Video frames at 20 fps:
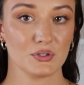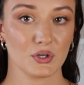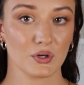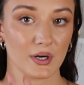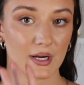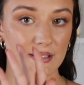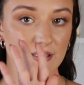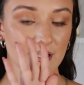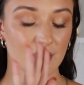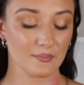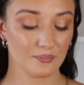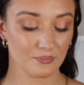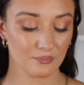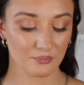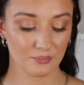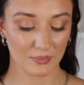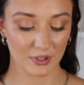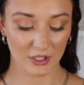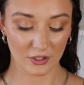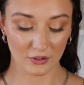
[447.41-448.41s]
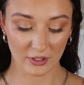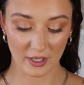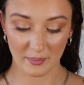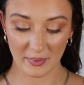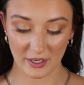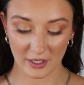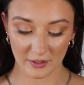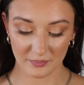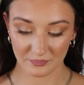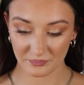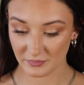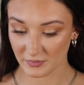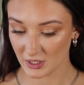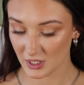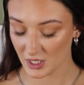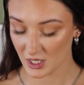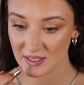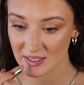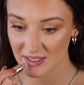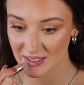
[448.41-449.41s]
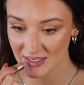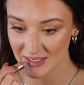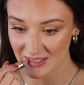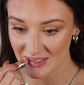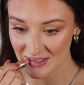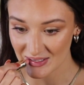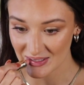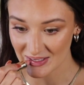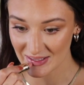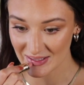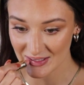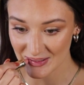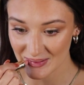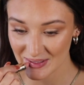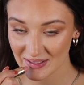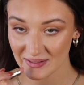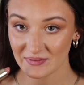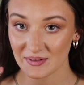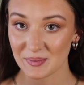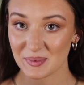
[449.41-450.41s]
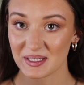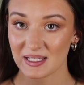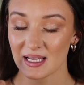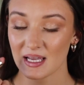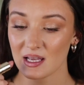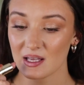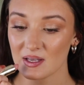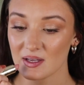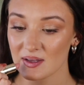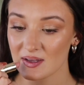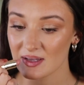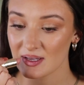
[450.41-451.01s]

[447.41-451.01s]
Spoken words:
look crazy, but it'll get better. Do a little bit of lipstick.